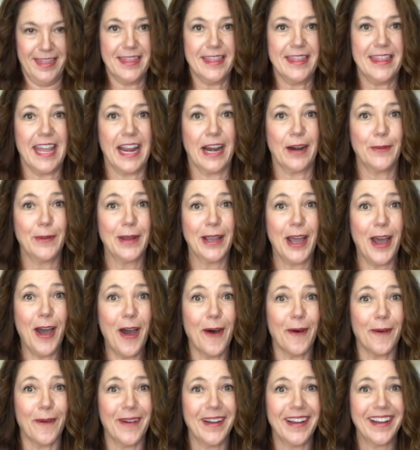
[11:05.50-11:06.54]
there we
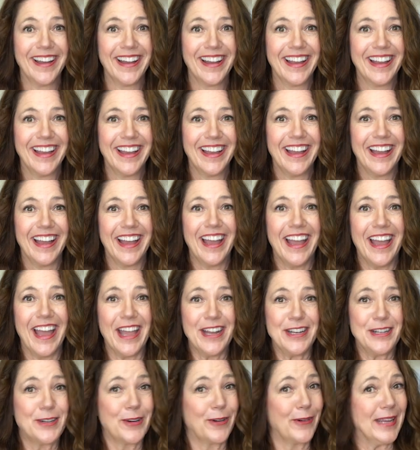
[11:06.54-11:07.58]
go,
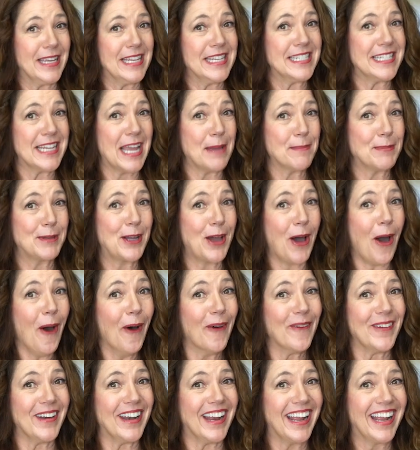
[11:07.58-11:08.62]
a tree-shaped
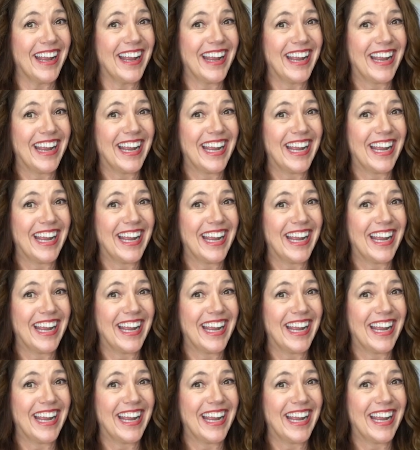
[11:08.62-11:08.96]
cone.